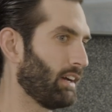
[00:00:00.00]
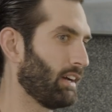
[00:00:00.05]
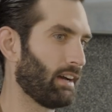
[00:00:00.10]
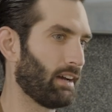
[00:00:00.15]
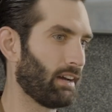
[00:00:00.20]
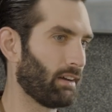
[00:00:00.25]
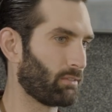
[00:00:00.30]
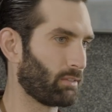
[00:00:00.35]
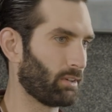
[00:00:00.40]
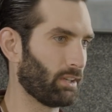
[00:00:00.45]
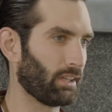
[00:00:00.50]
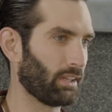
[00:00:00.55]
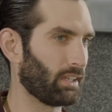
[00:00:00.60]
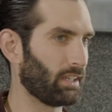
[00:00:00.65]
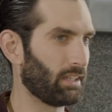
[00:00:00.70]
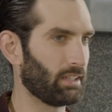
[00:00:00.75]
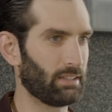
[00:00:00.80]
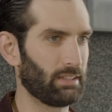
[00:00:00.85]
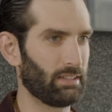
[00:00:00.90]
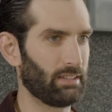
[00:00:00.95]

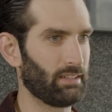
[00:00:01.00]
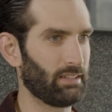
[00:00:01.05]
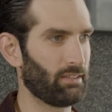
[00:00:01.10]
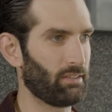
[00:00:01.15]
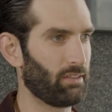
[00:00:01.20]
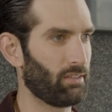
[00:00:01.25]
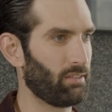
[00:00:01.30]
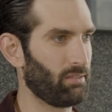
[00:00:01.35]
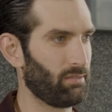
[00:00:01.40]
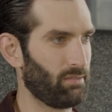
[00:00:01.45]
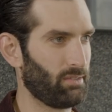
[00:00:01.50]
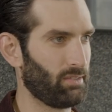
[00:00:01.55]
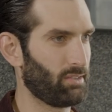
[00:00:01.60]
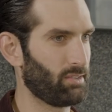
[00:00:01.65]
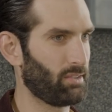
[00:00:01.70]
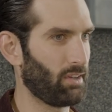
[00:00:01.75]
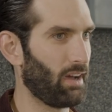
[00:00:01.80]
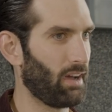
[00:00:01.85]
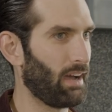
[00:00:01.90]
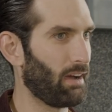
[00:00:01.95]
Really
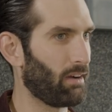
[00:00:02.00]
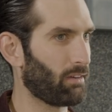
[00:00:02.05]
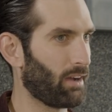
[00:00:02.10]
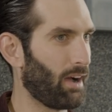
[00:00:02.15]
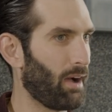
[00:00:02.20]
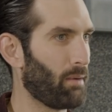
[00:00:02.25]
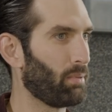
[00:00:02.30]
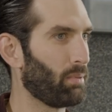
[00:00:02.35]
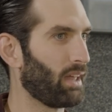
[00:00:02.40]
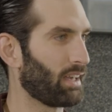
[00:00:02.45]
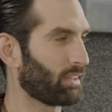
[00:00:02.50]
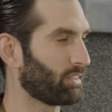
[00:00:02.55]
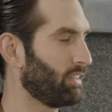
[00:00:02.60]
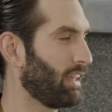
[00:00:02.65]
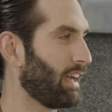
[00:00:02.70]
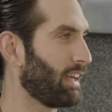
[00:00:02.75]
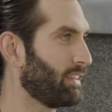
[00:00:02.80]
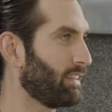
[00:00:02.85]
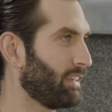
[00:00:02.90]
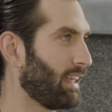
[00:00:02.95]
saw how complex
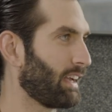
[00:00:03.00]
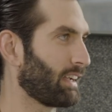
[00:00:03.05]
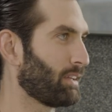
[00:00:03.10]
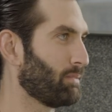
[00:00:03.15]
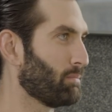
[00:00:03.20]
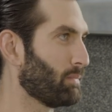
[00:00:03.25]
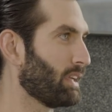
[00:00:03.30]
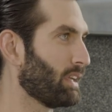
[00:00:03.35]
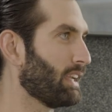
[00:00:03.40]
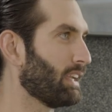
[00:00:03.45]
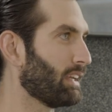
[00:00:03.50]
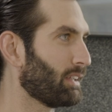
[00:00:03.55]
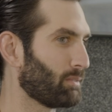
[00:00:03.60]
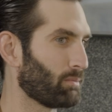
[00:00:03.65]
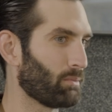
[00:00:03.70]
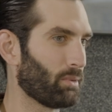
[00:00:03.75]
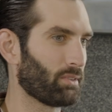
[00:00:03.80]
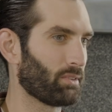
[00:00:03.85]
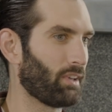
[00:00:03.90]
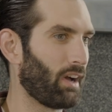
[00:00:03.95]
that can be,
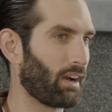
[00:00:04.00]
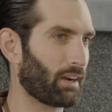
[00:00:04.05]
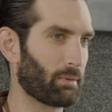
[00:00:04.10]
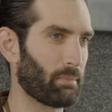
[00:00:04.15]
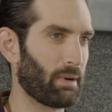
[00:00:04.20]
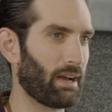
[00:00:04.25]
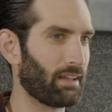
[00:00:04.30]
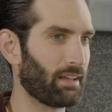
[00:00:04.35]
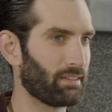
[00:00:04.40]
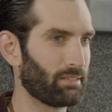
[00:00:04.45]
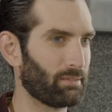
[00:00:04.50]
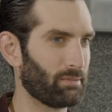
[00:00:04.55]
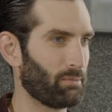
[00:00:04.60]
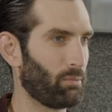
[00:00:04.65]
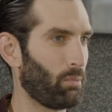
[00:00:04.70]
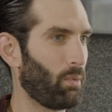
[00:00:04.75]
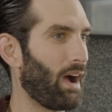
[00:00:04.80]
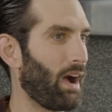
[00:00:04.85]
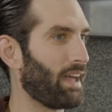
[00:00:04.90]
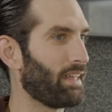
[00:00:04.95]
and we'll talk about
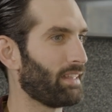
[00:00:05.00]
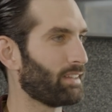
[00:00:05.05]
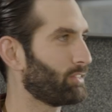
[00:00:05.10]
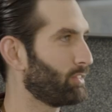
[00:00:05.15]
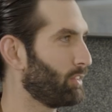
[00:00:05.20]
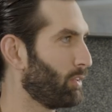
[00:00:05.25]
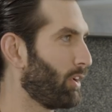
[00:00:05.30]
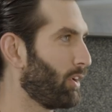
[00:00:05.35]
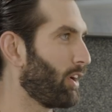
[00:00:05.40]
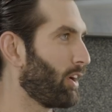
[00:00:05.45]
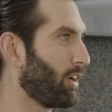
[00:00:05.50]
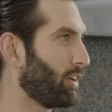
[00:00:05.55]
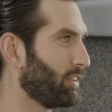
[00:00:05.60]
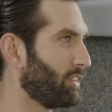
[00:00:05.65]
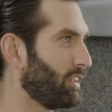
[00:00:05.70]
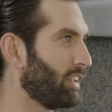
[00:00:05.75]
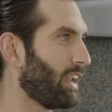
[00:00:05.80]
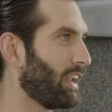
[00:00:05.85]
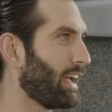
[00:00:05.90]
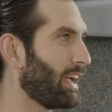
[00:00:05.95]
why it's so hard
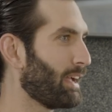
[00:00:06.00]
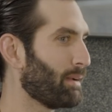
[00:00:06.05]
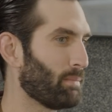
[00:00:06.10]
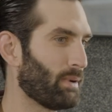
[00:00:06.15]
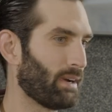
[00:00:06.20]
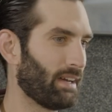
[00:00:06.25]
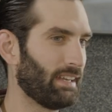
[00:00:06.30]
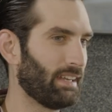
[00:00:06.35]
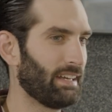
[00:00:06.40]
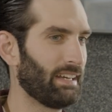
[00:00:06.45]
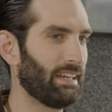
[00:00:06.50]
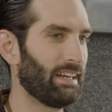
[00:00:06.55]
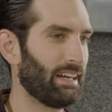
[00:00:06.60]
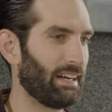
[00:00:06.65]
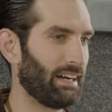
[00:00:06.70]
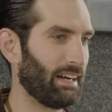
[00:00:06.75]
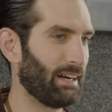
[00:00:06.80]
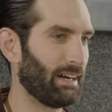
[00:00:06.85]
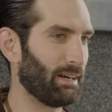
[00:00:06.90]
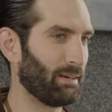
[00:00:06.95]
today. But
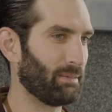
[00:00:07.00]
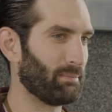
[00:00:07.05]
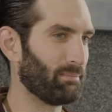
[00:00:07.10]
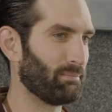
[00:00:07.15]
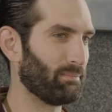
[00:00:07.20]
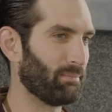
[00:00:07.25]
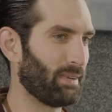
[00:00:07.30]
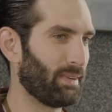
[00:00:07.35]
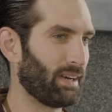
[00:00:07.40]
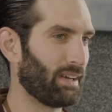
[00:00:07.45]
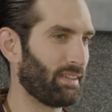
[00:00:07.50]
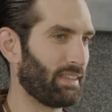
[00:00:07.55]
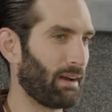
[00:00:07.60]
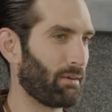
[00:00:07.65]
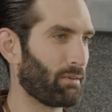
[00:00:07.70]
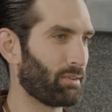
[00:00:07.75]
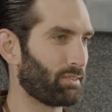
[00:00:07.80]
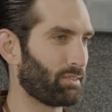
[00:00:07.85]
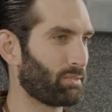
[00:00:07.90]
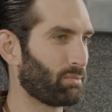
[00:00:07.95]
that
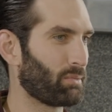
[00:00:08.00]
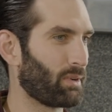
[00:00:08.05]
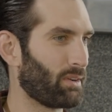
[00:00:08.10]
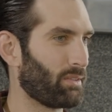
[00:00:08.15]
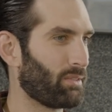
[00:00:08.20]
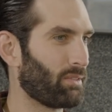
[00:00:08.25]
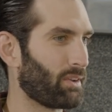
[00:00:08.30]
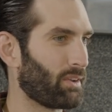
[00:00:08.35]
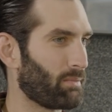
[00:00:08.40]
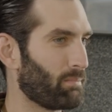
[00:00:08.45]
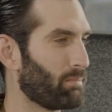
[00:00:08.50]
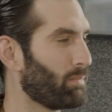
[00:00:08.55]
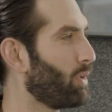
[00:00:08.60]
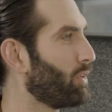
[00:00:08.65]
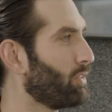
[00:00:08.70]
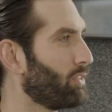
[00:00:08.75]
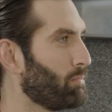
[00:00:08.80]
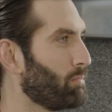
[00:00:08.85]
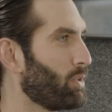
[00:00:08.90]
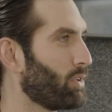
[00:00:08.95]
was where
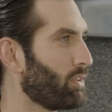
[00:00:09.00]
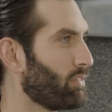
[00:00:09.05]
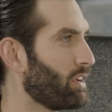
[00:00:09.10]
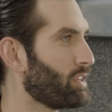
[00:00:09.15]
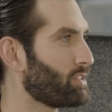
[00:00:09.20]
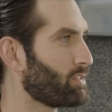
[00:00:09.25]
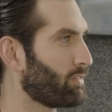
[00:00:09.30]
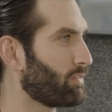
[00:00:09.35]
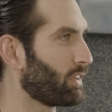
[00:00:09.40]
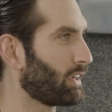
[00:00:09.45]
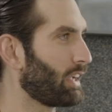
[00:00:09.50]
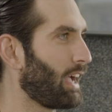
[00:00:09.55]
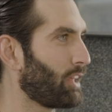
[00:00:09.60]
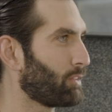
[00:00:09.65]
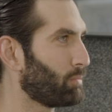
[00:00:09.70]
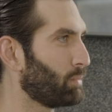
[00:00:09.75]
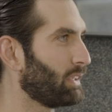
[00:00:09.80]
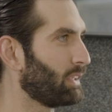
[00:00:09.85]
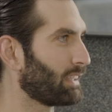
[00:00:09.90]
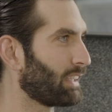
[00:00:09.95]
the motivation for
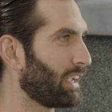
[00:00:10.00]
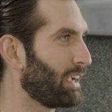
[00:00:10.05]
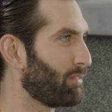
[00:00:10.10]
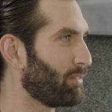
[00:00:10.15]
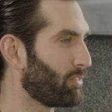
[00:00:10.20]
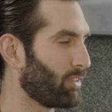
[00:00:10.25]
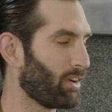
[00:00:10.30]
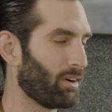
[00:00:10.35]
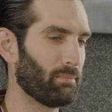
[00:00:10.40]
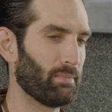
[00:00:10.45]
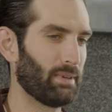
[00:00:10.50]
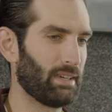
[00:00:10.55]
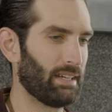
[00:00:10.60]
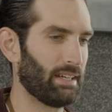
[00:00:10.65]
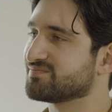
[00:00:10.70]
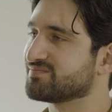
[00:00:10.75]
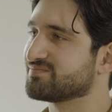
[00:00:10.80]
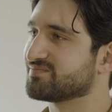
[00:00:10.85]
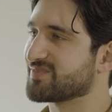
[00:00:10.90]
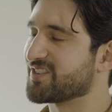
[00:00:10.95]
Caspian came from.
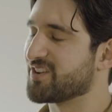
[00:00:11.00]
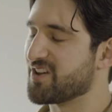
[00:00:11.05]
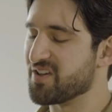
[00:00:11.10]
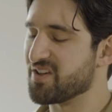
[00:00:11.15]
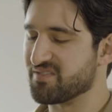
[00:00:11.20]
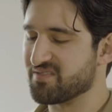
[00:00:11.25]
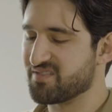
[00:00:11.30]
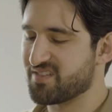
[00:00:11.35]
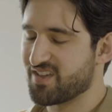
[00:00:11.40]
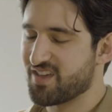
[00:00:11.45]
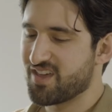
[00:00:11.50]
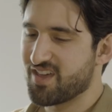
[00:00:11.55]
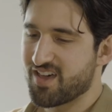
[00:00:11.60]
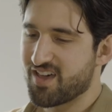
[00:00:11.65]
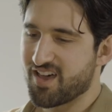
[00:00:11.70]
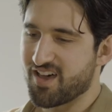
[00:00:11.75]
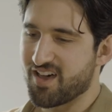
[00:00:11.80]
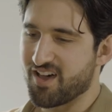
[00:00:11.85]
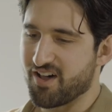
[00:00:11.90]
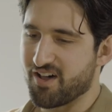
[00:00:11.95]
Great.
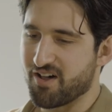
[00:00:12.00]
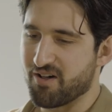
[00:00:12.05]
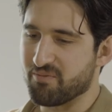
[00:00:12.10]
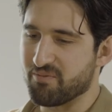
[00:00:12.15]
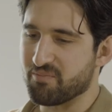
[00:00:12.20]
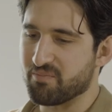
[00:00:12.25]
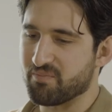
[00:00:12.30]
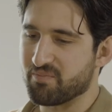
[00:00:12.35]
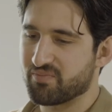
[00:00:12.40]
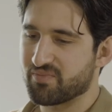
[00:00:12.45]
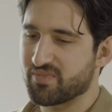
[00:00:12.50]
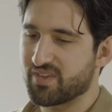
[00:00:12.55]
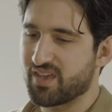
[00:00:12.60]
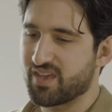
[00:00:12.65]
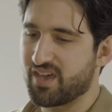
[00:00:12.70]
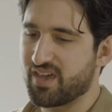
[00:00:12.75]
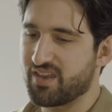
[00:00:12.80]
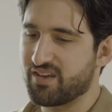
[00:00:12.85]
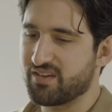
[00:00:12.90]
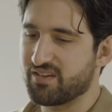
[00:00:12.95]
And
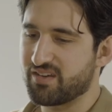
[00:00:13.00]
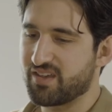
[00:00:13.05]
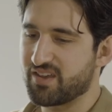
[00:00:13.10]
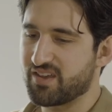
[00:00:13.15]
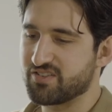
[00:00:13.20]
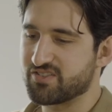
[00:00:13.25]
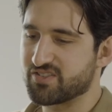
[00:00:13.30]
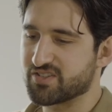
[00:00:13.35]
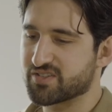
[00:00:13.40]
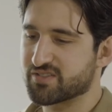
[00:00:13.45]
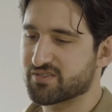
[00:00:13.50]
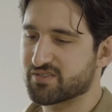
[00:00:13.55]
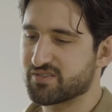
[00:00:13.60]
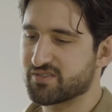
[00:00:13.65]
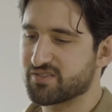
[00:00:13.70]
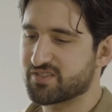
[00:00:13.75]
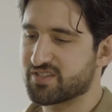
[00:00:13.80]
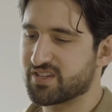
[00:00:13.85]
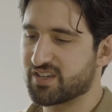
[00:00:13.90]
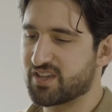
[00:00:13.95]

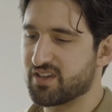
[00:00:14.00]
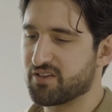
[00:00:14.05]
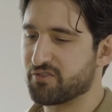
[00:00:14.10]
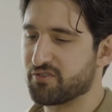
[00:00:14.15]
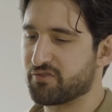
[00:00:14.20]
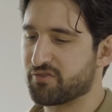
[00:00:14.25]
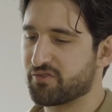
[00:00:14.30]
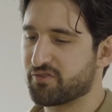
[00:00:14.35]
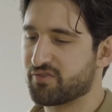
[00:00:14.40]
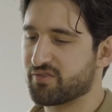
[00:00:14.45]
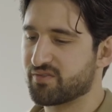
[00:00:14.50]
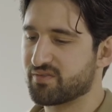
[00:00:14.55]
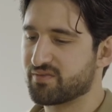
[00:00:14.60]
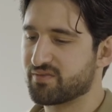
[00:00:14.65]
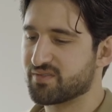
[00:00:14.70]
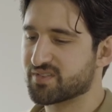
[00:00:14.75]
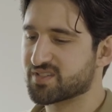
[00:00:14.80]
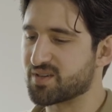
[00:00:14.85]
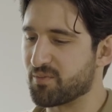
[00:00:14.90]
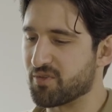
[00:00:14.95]
just to give
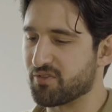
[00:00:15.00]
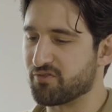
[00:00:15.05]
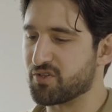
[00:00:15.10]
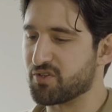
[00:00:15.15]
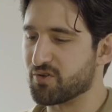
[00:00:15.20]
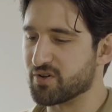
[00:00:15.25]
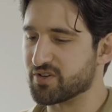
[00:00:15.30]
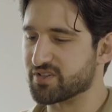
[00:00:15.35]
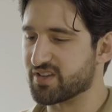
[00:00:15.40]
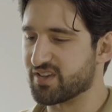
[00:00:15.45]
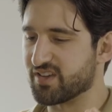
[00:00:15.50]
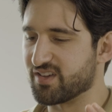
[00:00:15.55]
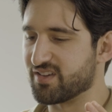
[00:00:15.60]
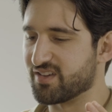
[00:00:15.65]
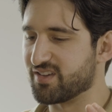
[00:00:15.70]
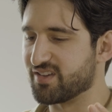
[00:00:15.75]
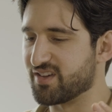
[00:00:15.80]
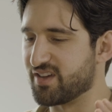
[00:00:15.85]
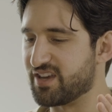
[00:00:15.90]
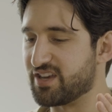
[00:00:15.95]
some of the viewers
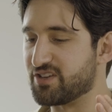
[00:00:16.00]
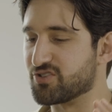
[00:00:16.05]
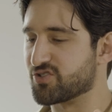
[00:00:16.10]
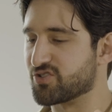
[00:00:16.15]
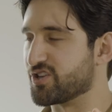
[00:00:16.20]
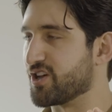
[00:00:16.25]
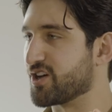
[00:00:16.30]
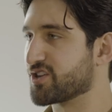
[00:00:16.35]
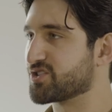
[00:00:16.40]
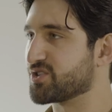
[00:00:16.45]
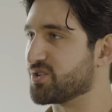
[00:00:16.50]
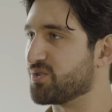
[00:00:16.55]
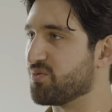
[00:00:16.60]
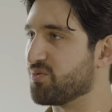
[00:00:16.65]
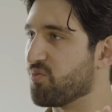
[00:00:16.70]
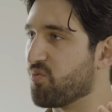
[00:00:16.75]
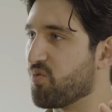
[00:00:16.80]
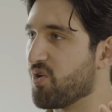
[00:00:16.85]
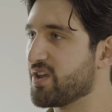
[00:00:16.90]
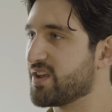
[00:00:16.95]
an
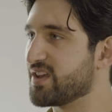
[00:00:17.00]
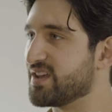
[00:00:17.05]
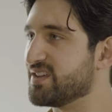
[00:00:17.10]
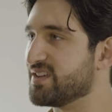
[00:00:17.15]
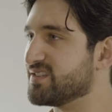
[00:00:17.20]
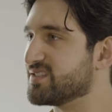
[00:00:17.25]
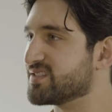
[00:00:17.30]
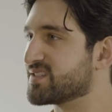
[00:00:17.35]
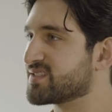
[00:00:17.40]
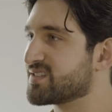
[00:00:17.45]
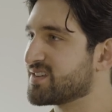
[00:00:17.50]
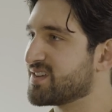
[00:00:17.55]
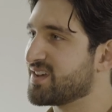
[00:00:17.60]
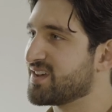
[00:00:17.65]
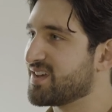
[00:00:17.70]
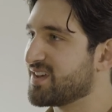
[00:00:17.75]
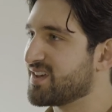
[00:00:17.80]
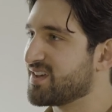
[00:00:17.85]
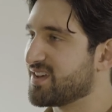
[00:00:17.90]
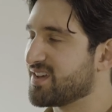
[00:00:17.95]
introduction, what is
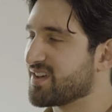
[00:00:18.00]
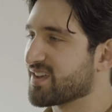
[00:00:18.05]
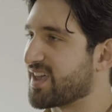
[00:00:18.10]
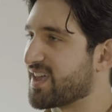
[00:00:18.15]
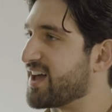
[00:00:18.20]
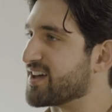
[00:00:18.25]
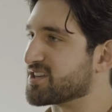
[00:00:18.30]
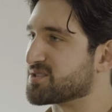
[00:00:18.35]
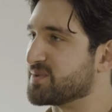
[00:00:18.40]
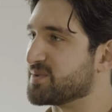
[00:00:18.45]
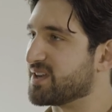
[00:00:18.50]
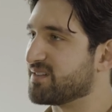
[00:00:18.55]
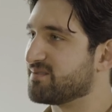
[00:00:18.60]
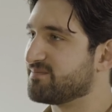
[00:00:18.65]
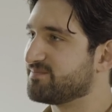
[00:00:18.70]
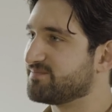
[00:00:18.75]
Caspian?